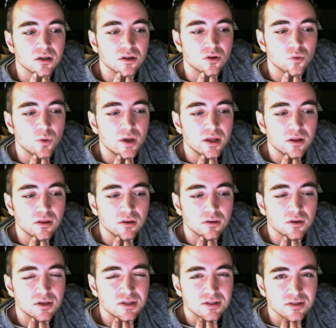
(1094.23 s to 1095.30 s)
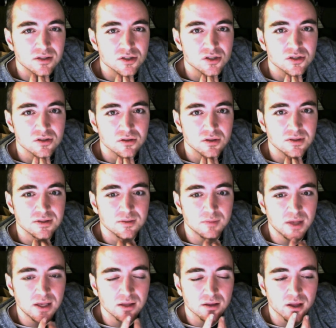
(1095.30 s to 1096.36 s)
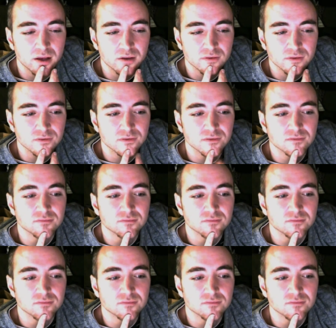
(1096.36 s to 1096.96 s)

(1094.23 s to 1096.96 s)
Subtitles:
The decisions you need to make in life,